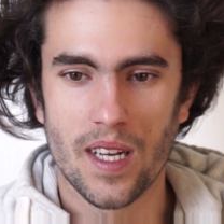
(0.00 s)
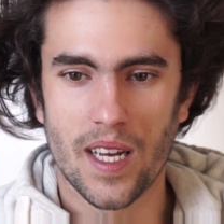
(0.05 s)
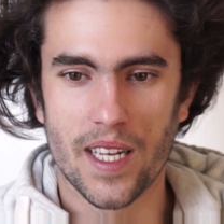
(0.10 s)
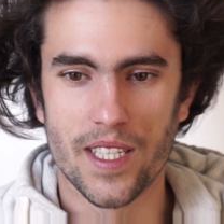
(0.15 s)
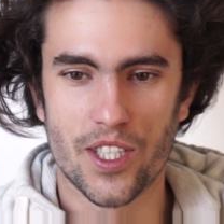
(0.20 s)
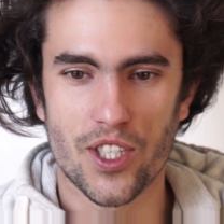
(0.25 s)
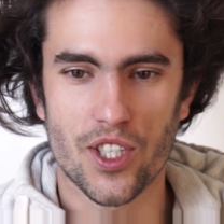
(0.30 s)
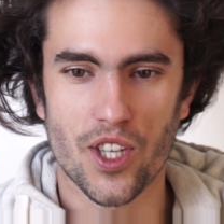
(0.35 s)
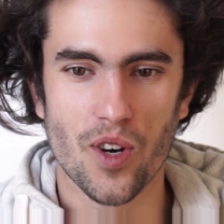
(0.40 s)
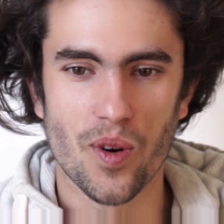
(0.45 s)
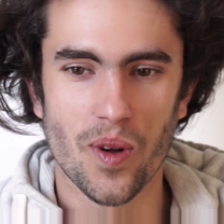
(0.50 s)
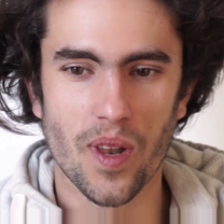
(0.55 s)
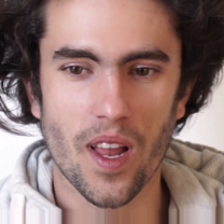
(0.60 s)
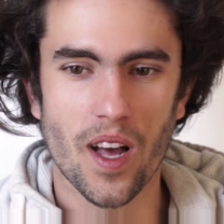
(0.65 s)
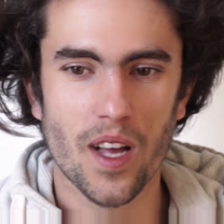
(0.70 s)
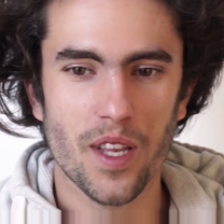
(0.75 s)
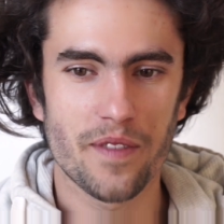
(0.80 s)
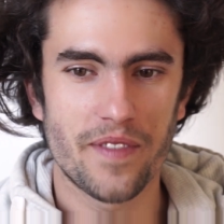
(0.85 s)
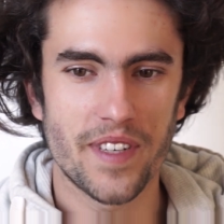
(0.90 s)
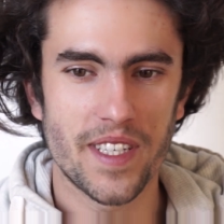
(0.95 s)
And so a
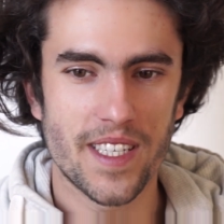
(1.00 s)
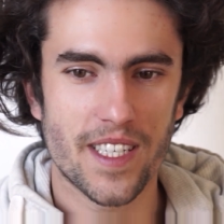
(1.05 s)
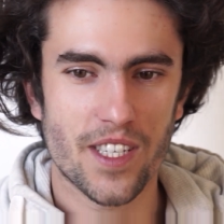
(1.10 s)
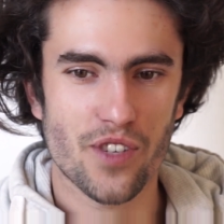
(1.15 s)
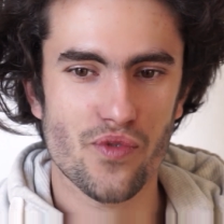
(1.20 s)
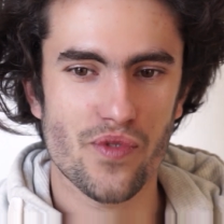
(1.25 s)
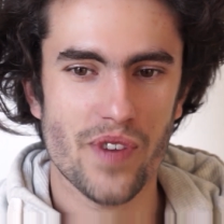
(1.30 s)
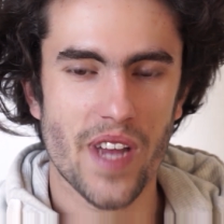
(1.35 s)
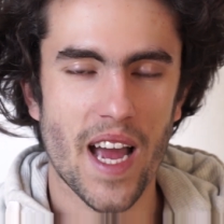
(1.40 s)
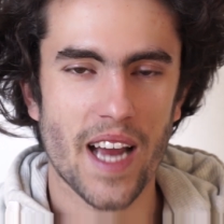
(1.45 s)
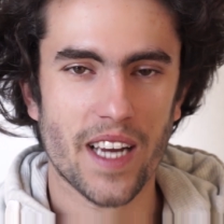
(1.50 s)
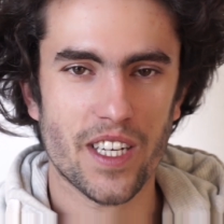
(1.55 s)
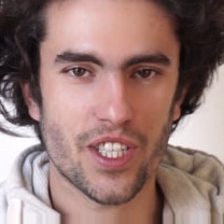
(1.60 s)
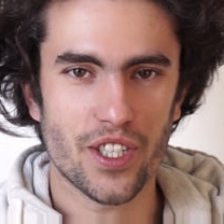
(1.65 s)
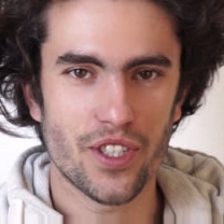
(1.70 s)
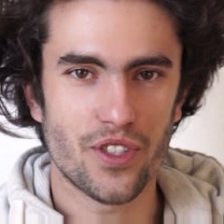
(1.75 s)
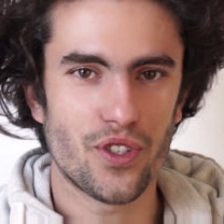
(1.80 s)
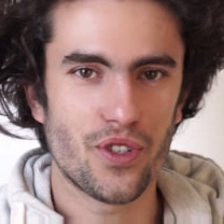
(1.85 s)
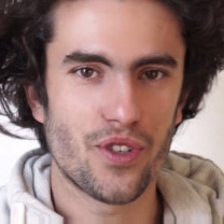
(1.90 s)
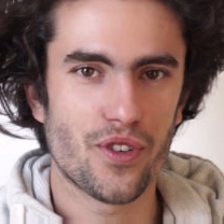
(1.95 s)
lot of it is a
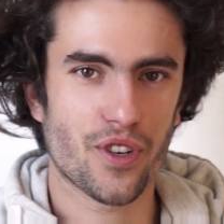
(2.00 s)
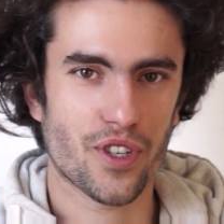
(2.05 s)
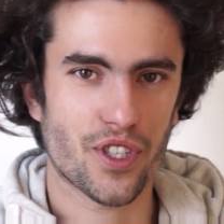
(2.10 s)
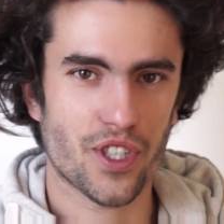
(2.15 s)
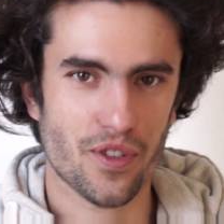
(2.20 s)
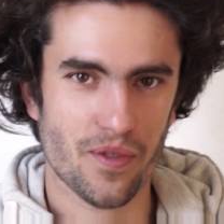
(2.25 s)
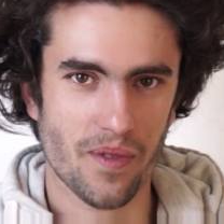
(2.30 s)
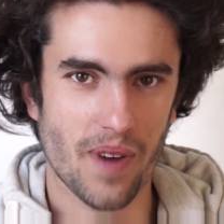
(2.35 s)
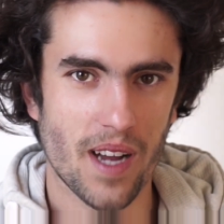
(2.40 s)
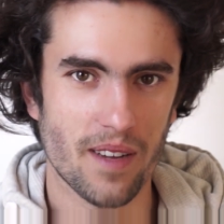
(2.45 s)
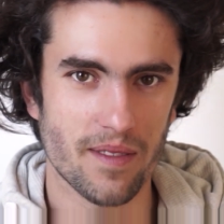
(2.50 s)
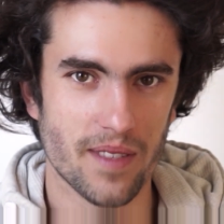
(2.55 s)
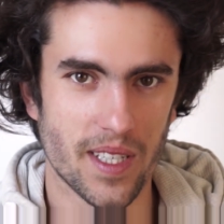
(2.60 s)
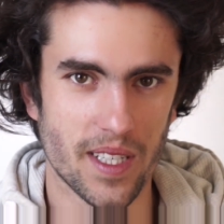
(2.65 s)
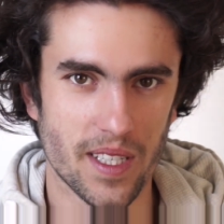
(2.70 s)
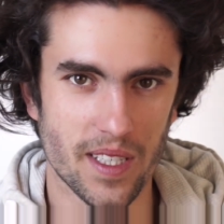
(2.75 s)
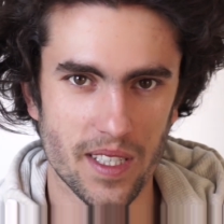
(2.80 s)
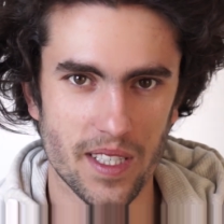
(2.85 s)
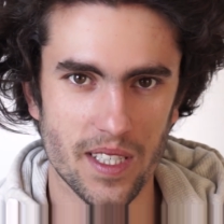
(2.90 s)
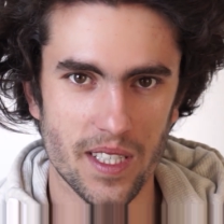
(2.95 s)
reaction to your
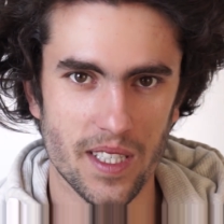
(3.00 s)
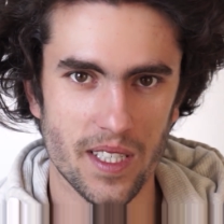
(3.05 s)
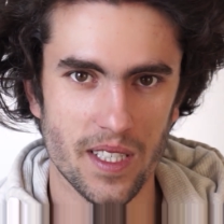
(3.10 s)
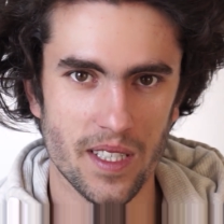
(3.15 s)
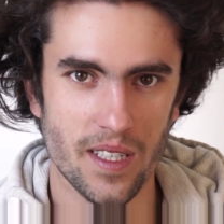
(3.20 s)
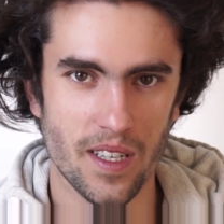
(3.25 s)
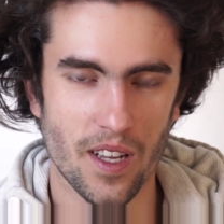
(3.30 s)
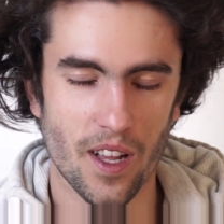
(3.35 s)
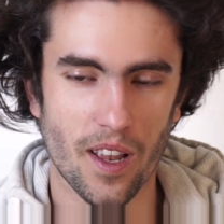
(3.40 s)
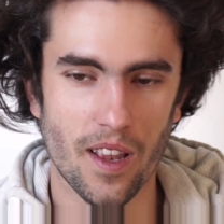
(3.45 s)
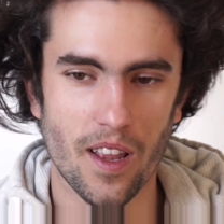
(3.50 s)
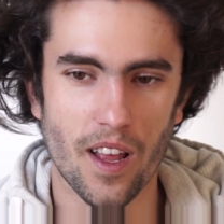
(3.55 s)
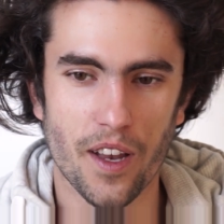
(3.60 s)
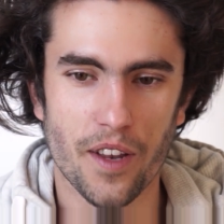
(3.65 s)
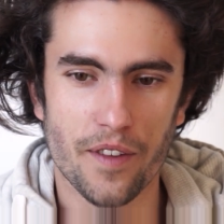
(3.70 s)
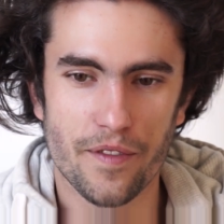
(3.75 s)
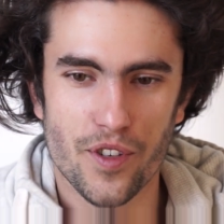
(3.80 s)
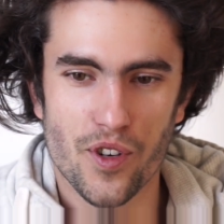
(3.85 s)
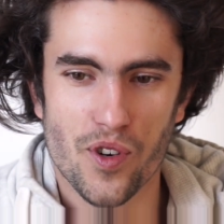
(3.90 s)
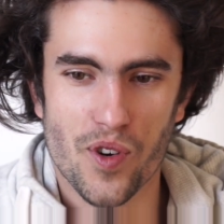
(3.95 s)
surroundings. A lot
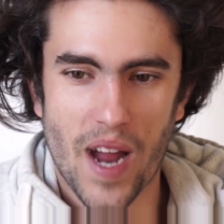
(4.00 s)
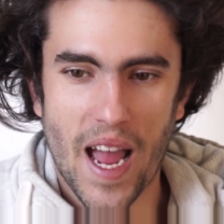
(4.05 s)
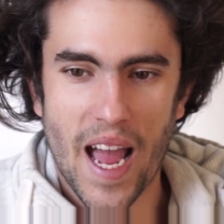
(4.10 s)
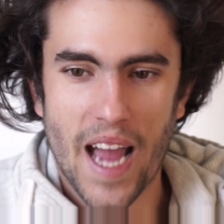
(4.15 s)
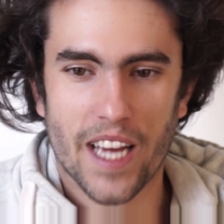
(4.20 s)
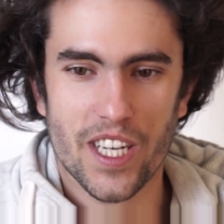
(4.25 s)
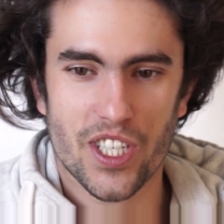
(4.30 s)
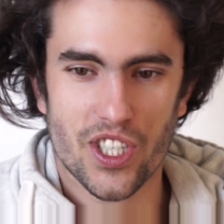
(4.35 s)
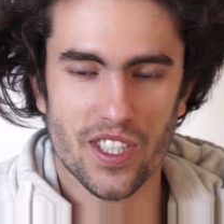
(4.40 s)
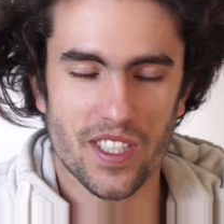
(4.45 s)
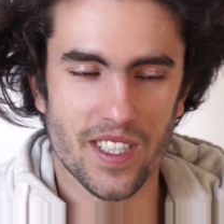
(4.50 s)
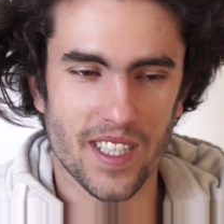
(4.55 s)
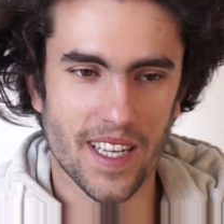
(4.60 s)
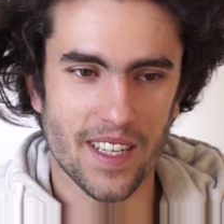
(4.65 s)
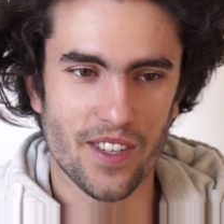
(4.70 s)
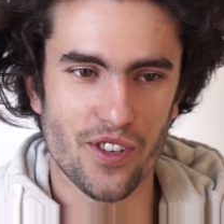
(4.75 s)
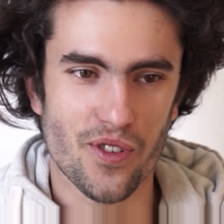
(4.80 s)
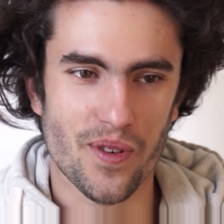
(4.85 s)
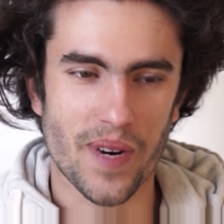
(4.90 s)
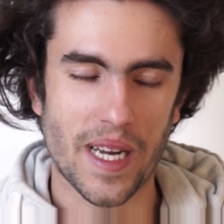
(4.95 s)
of your actions
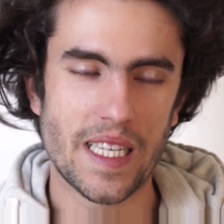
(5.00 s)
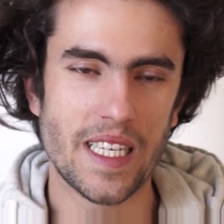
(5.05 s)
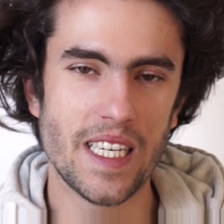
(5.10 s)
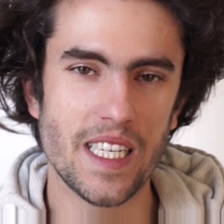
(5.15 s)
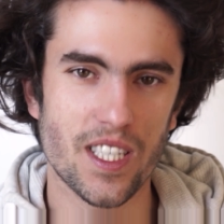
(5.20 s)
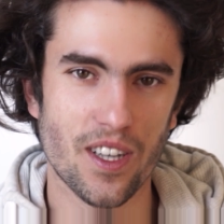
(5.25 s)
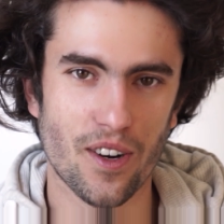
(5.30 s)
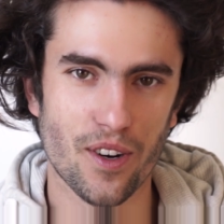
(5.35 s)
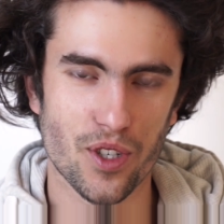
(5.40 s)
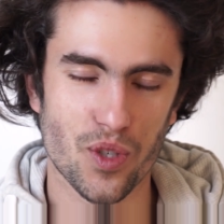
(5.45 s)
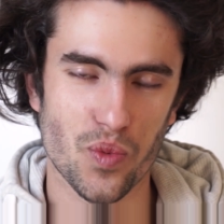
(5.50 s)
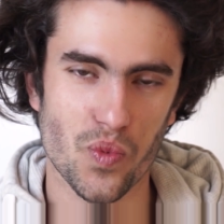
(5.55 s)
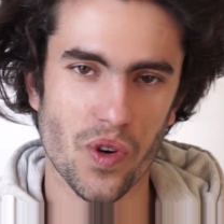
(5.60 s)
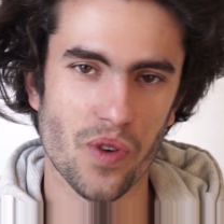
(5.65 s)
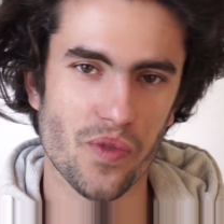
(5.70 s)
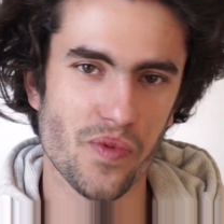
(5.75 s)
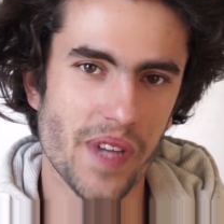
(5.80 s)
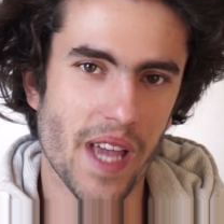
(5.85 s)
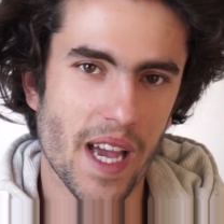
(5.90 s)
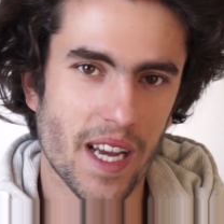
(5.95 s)
and your ideas are a
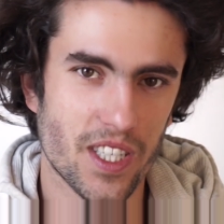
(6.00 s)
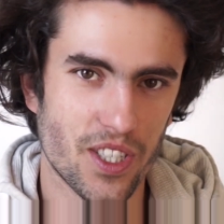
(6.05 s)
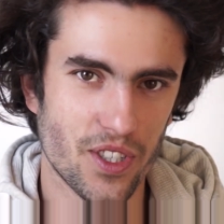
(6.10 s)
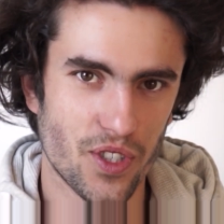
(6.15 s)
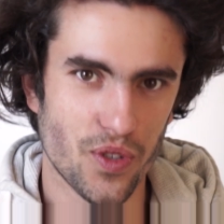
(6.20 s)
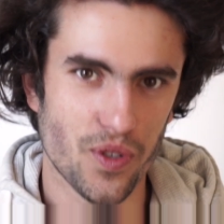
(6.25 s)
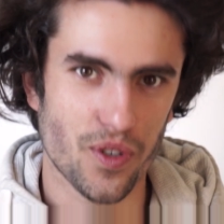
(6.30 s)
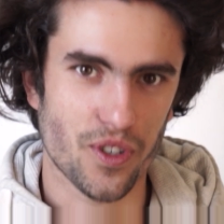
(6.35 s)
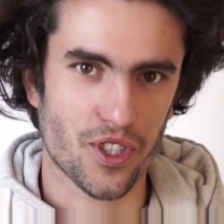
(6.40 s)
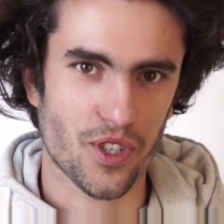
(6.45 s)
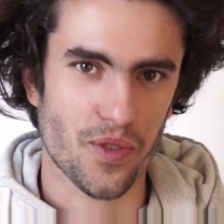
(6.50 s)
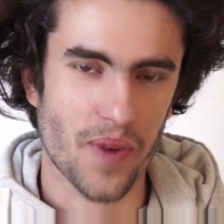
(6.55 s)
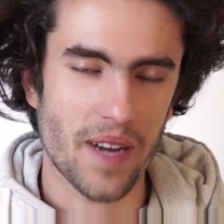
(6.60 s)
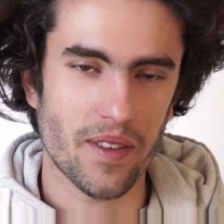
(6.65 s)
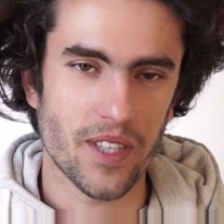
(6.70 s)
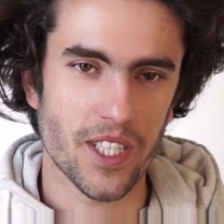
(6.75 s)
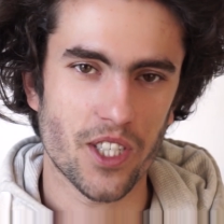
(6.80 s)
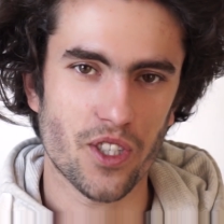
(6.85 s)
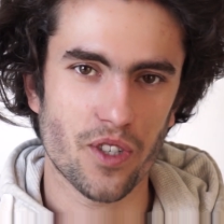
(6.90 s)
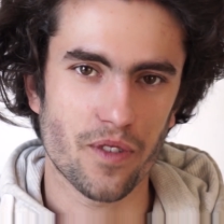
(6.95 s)
reaction to your
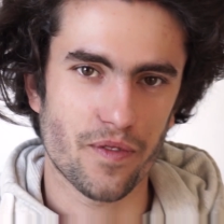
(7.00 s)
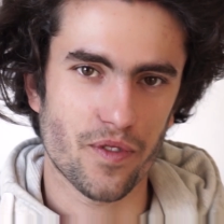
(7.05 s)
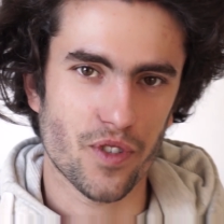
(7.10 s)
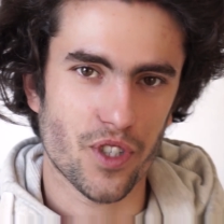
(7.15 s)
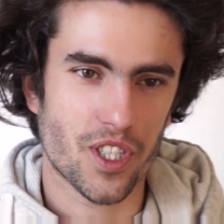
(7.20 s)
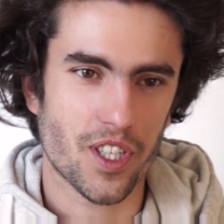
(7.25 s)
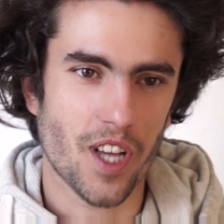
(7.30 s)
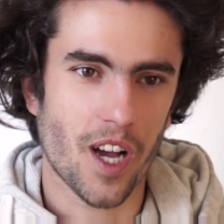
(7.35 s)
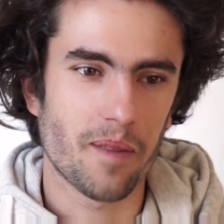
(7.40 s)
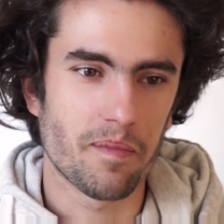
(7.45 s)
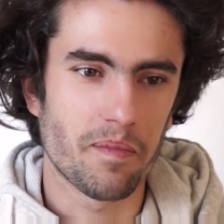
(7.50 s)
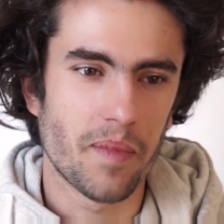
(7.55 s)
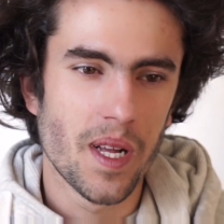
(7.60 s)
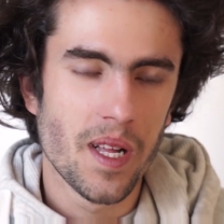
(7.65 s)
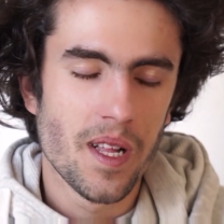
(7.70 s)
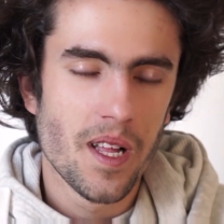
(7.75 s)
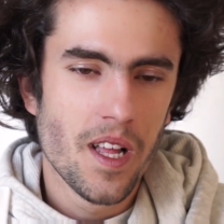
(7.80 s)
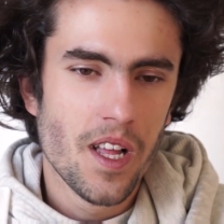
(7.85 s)
surroundings. So for some